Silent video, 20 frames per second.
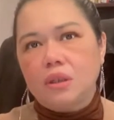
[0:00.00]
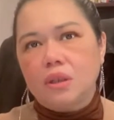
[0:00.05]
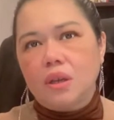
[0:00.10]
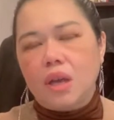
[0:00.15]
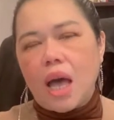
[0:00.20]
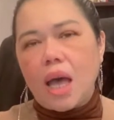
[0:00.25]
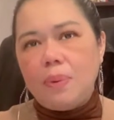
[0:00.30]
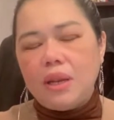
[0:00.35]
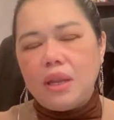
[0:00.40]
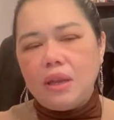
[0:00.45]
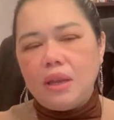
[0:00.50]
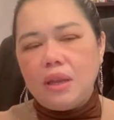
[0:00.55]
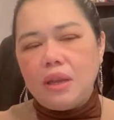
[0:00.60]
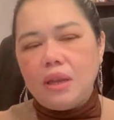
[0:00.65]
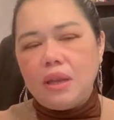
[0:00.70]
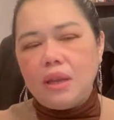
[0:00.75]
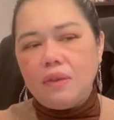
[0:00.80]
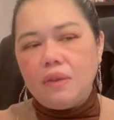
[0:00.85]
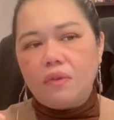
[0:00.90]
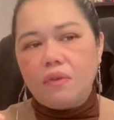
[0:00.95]
I believe
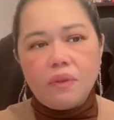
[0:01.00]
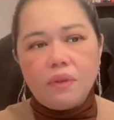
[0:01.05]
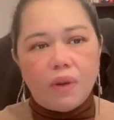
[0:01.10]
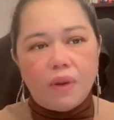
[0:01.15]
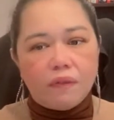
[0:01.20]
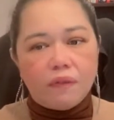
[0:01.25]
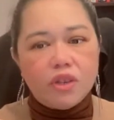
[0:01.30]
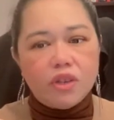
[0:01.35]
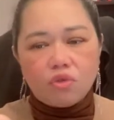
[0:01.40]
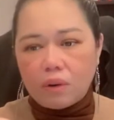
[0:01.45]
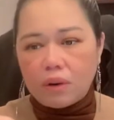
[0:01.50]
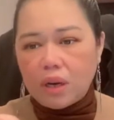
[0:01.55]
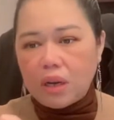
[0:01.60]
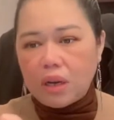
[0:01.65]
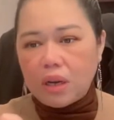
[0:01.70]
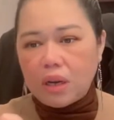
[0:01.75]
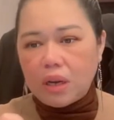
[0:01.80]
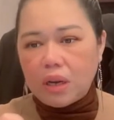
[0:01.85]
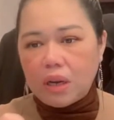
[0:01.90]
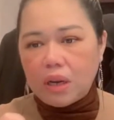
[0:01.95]
very, very strongly
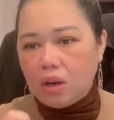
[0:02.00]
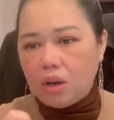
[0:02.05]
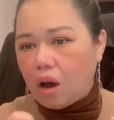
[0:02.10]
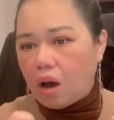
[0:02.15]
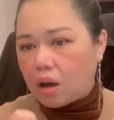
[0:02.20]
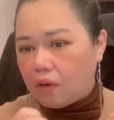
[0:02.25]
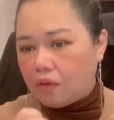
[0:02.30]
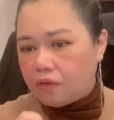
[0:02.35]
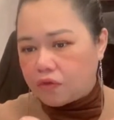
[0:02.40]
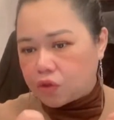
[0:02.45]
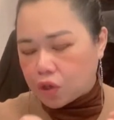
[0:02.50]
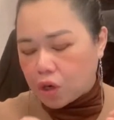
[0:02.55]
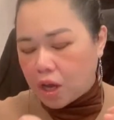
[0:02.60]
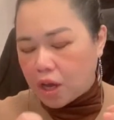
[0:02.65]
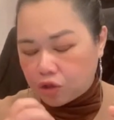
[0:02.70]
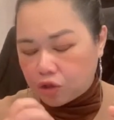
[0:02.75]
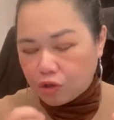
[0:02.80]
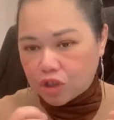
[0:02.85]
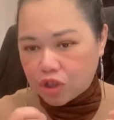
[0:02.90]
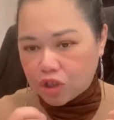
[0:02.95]
law of
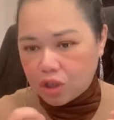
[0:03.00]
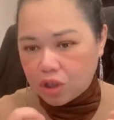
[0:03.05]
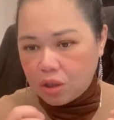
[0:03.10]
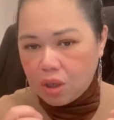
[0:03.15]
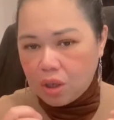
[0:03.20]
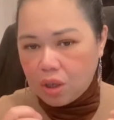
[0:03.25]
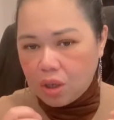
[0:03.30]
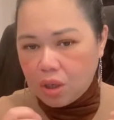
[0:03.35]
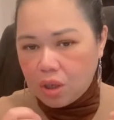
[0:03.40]
attraction.